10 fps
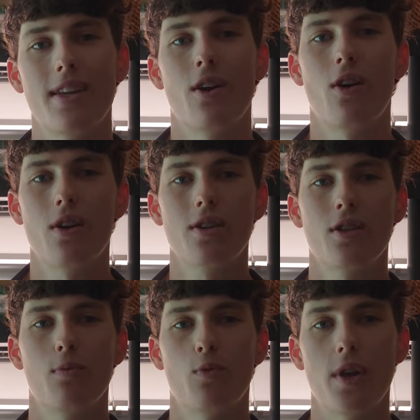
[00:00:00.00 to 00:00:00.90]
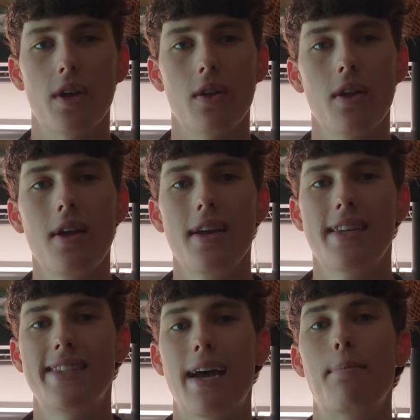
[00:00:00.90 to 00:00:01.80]
There are some real
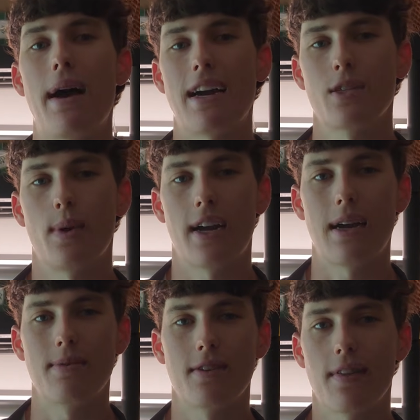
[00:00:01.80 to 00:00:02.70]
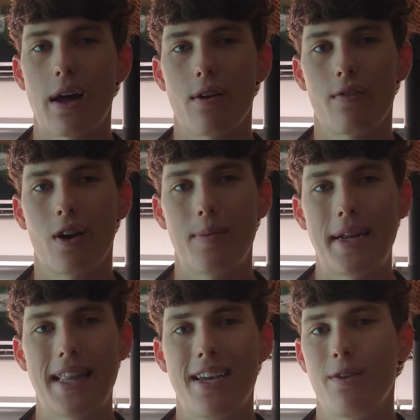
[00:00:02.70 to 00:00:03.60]
setbacks when it comes to flower
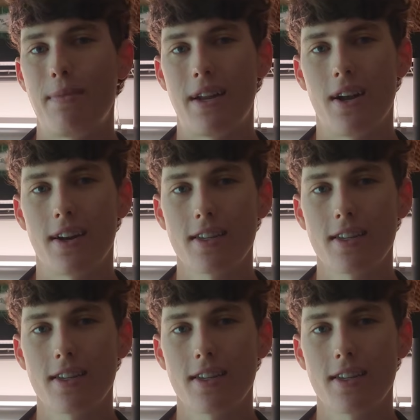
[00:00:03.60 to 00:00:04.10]
farming that you may not